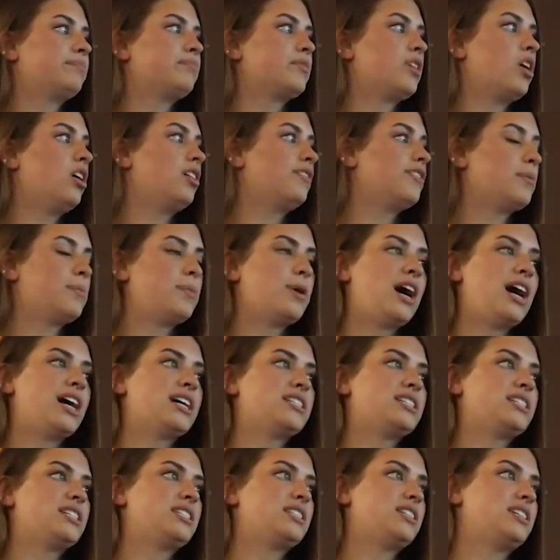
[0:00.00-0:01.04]
all of our
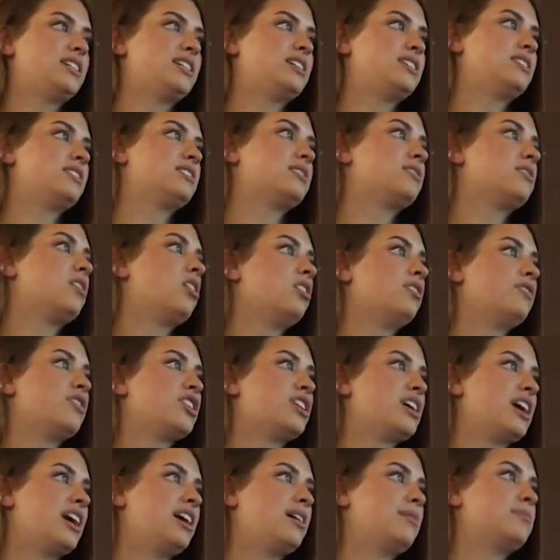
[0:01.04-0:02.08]
practices, all of our
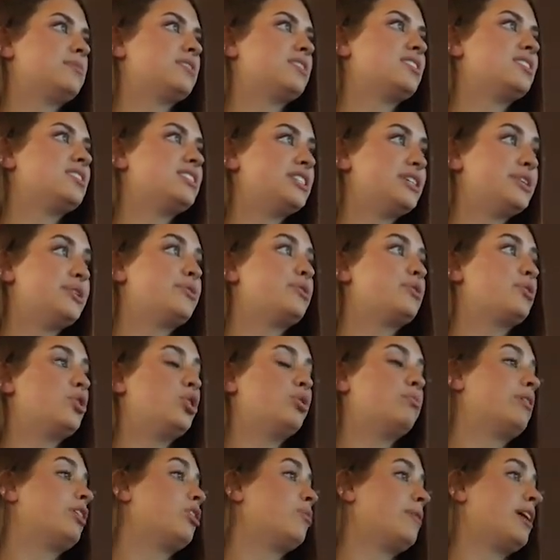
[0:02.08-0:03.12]
games, until the
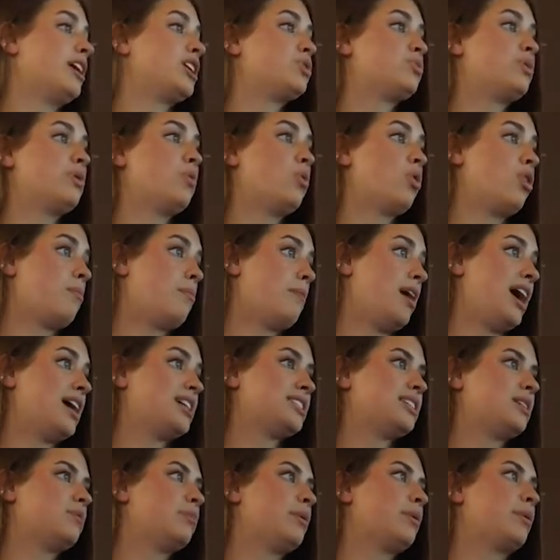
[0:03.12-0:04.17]
gold medal match, we wore a
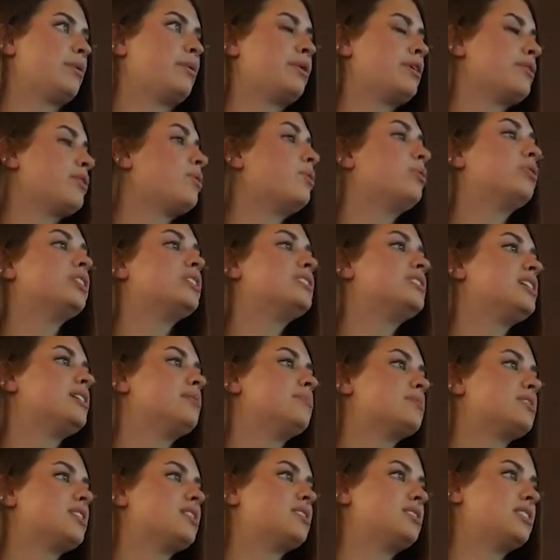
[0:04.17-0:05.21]
mask, and we were one of the only
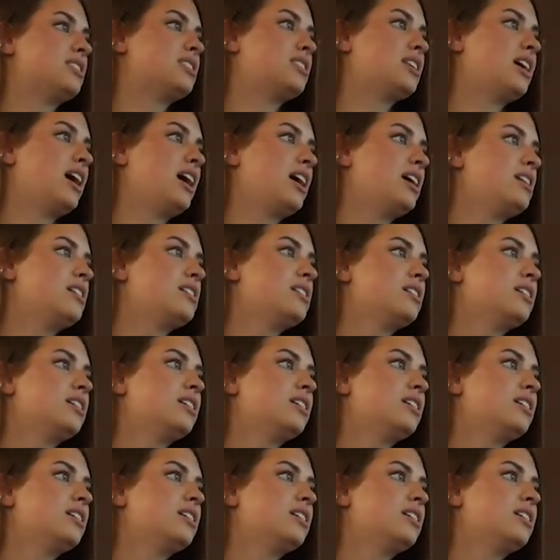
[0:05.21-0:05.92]
teams that did that.